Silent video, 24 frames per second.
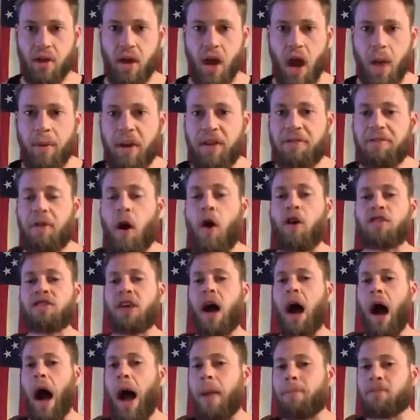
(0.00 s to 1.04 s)
I mean, folks,
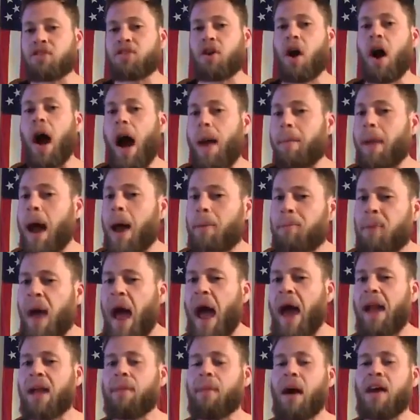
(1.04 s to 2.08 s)
I'm sorry. I'm not
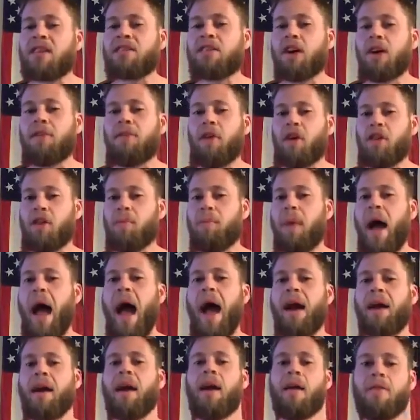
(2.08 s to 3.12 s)
patting myself on the
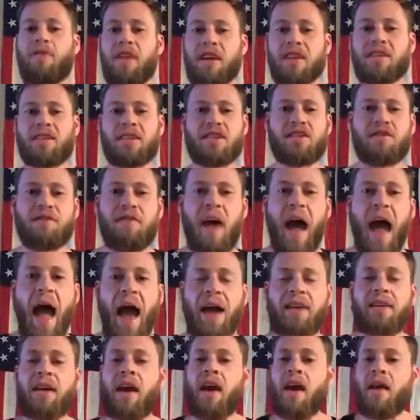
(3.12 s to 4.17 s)
back. This is
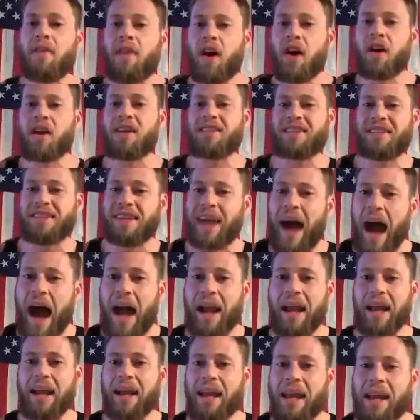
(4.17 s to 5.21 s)
fact. There is
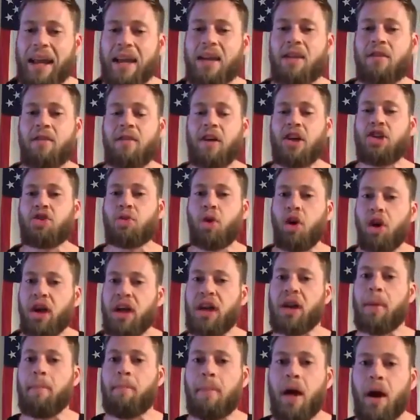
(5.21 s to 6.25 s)
not an individual
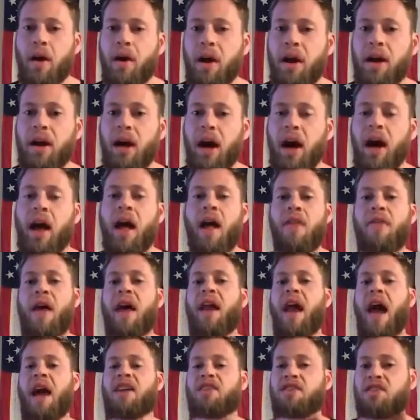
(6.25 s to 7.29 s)
in America that
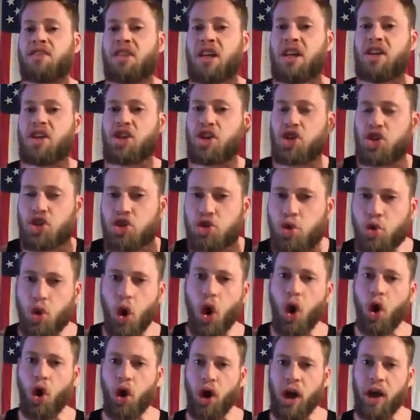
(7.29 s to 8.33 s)
has
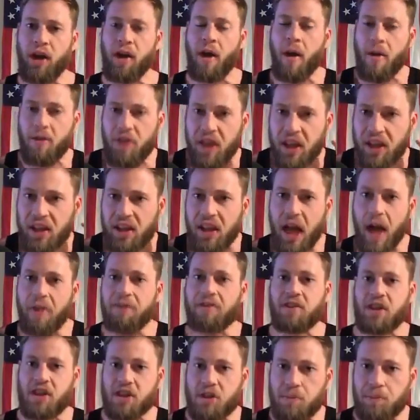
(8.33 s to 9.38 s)
destroyed the
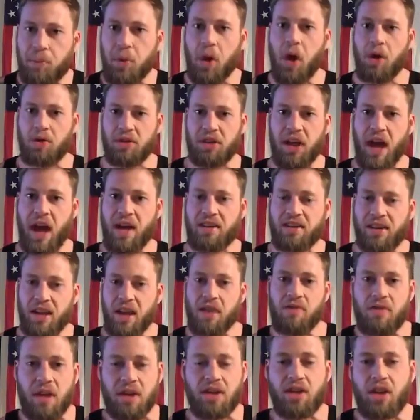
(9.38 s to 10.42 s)
leftist protests
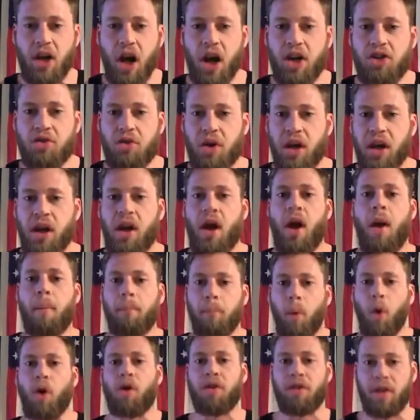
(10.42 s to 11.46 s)
in this country
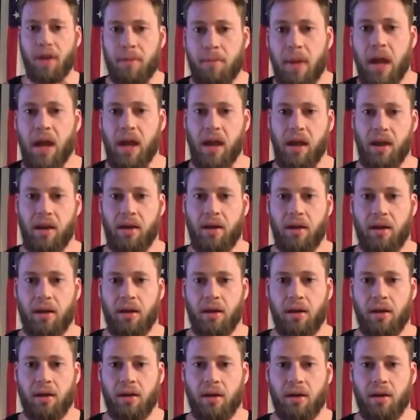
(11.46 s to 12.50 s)
more than me.
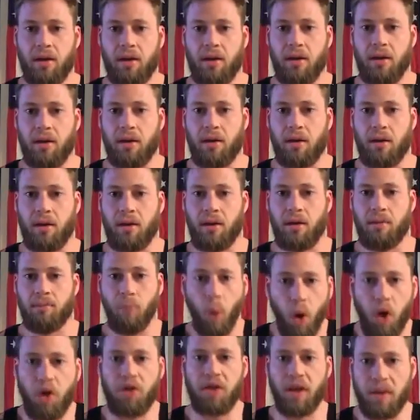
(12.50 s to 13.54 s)

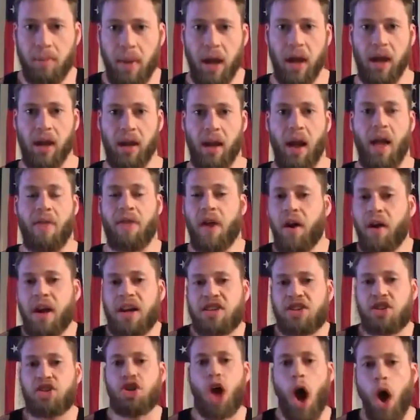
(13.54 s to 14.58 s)
More than me. There
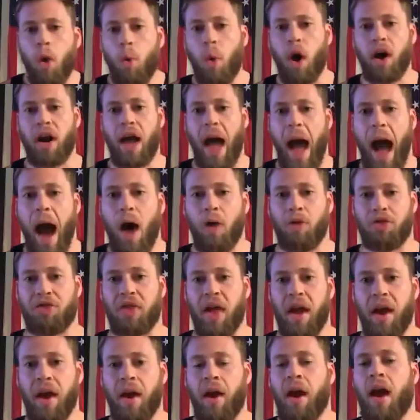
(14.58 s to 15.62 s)
is no one out
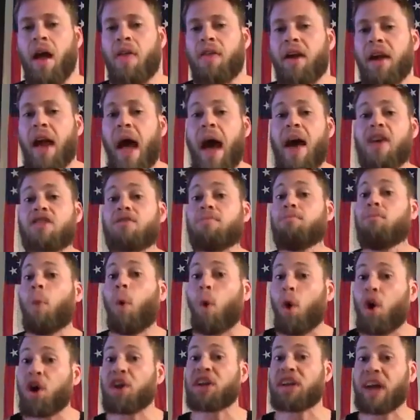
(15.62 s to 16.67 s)
there that has
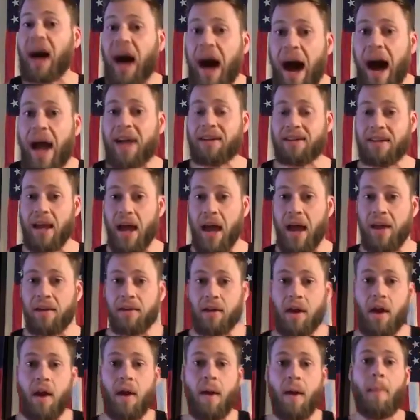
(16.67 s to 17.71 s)
more content
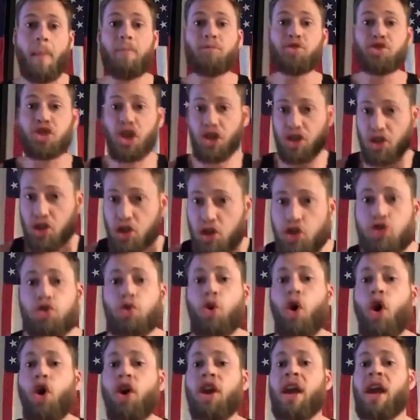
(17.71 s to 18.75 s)

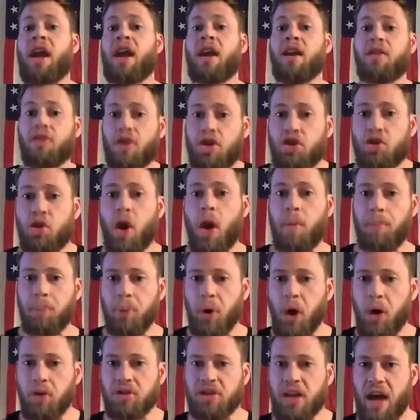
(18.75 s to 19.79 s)
destroying the Trump
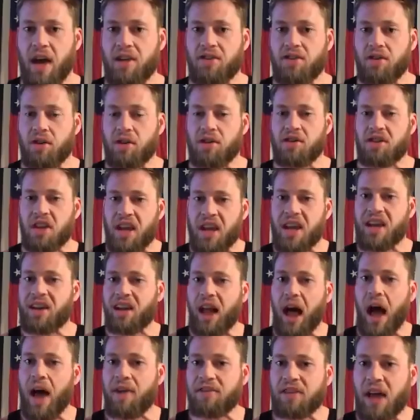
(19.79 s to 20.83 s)
protesters in
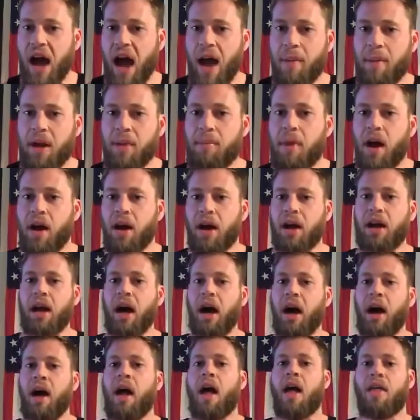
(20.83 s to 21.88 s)
lifetime in
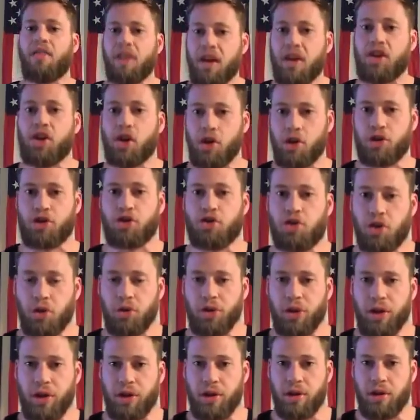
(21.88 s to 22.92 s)
America than yours
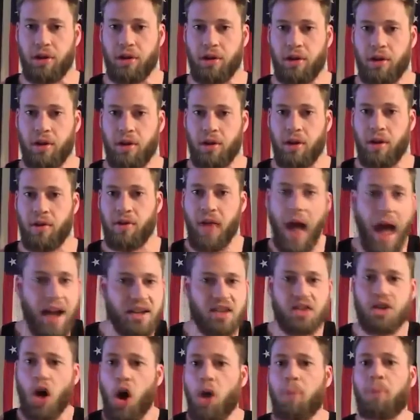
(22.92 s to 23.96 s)
truly.
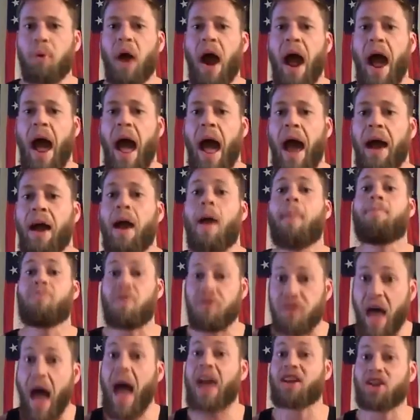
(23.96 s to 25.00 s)
That's no brag.
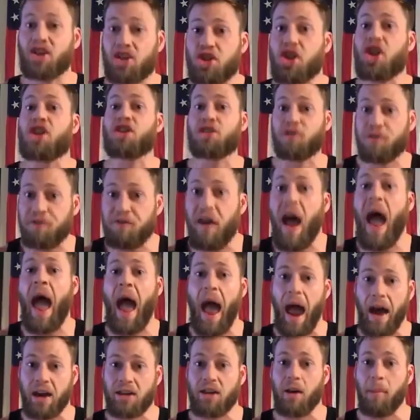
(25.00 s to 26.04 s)
That's just
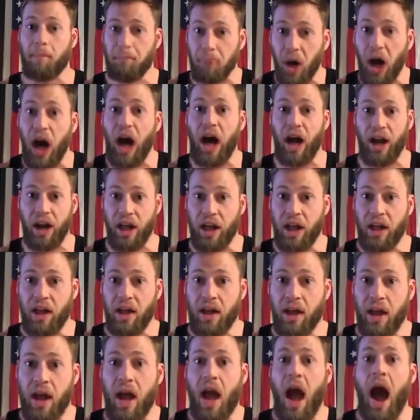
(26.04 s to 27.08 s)
fact, bud.
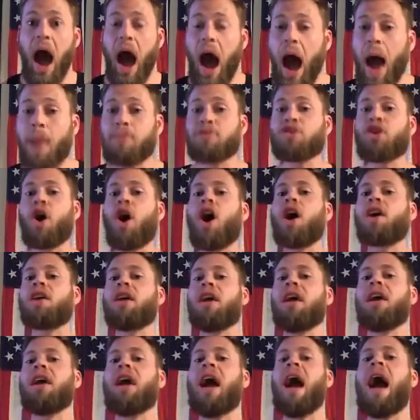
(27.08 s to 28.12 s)
I'm
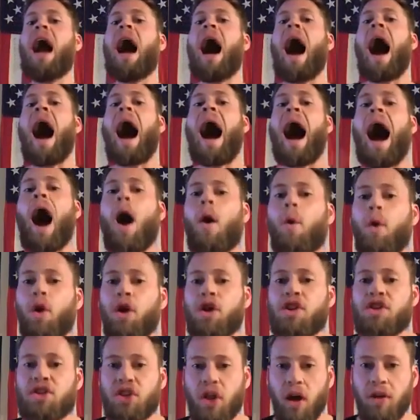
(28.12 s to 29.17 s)
talking
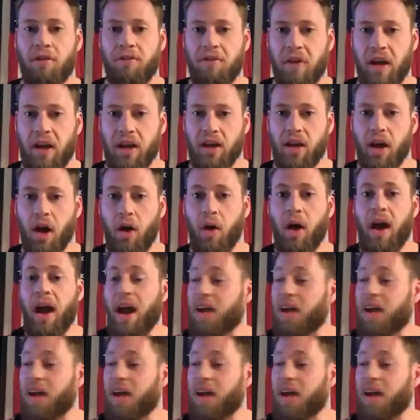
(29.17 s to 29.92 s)
hours of video.